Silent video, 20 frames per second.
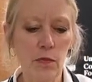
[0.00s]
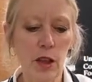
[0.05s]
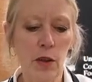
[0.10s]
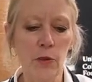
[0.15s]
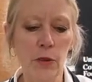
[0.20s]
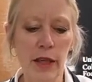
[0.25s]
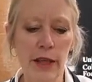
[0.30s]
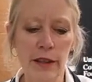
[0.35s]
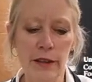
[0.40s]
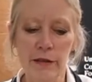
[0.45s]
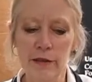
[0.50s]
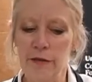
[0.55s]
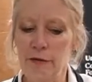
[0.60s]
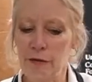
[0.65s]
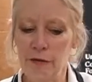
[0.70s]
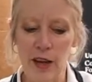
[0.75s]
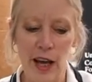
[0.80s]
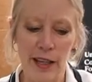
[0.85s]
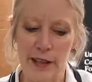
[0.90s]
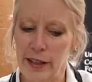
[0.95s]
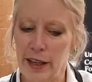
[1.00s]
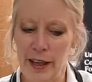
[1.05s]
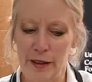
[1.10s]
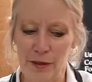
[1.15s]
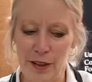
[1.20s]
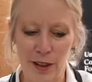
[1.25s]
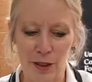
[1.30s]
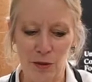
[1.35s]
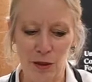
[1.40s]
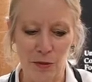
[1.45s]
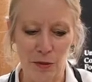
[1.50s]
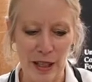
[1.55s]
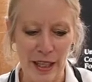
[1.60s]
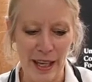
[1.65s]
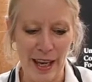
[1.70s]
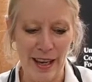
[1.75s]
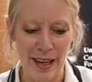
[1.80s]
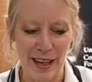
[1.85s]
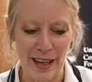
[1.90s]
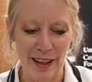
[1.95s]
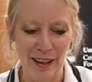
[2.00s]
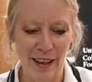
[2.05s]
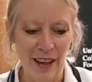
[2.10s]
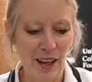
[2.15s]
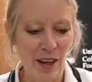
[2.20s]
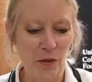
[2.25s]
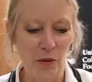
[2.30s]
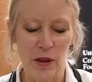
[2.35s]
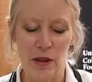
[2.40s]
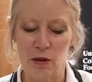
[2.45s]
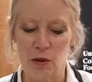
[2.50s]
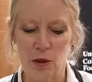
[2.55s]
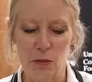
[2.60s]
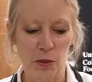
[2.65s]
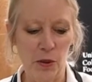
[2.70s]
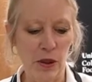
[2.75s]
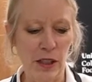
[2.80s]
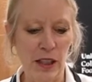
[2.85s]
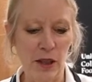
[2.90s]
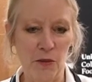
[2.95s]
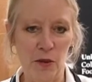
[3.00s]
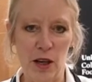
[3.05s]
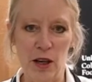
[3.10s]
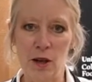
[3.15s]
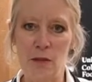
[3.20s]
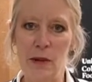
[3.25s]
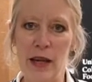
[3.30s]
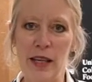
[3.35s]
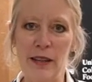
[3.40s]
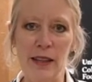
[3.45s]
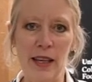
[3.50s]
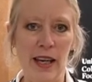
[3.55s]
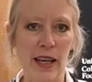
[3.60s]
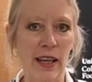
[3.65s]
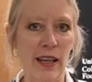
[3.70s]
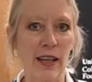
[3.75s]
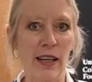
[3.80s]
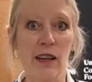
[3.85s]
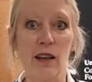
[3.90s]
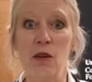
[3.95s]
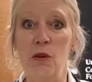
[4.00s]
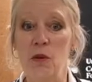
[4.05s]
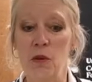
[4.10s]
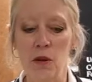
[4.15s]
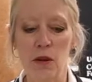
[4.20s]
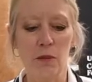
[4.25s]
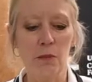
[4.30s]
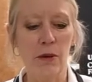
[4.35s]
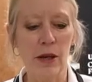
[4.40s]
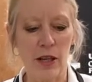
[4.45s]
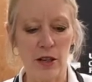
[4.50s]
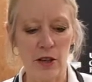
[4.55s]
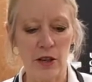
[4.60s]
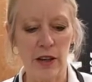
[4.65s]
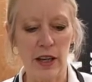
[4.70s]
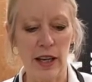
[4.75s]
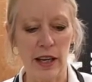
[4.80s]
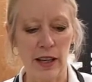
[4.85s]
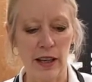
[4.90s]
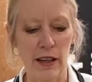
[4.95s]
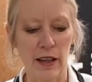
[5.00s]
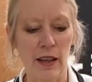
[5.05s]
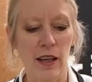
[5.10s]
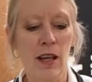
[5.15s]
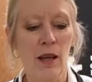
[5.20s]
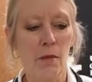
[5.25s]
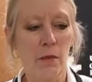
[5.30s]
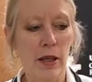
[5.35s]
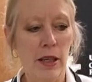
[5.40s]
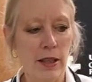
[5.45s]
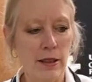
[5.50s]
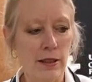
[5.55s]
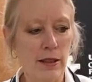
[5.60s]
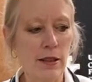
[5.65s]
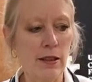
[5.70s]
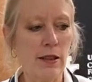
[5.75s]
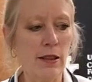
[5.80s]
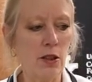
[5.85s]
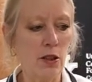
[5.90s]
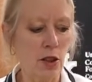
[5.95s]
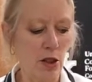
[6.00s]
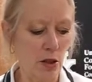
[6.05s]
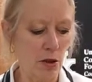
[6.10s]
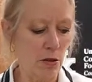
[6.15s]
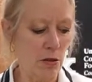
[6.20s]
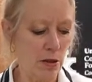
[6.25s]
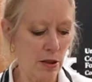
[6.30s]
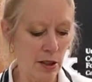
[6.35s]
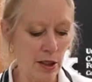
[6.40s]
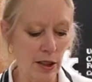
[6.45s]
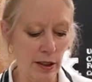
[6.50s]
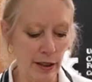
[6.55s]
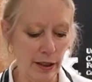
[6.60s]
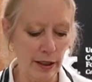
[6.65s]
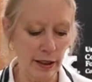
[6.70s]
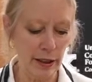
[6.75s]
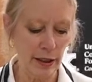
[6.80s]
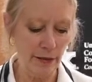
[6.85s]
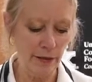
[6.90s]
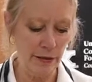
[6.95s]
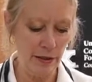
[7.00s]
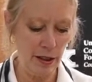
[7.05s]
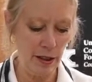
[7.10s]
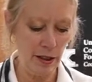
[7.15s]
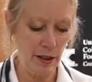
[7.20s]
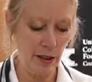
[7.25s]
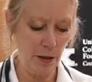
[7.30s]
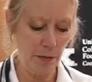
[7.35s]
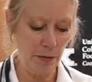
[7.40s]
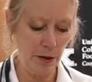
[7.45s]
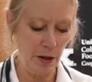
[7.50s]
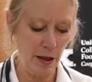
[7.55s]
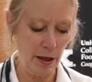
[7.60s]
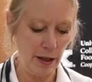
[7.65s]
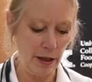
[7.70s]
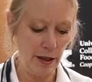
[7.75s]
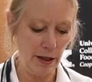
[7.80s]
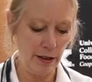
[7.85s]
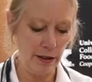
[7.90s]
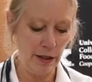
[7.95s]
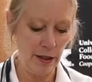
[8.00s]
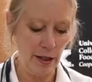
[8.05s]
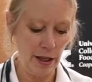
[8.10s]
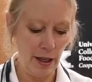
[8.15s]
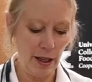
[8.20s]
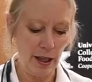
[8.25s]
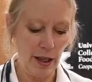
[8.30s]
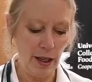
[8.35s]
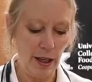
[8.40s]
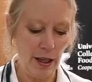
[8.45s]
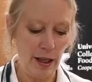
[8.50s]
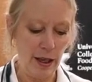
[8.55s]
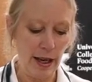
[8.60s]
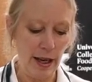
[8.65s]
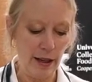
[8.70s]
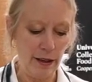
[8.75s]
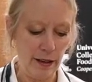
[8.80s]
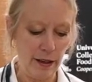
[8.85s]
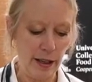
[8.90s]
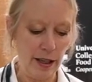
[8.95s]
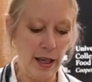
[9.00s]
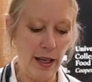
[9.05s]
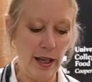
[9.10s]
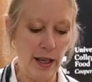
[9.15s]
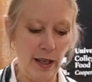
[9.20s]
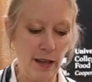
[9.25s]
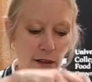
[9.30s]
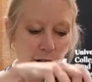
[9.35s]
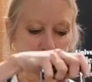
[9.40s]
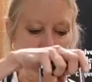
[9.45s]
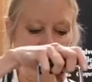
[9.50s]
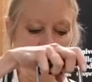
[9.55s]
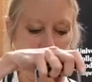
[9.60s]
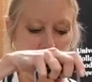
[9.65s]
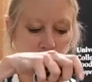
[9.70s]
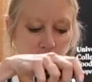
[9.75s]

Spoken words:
We got to have this when we can, whether we're boiling water bath canning or pressure canning, because this is used to lift the product in and out of the canner.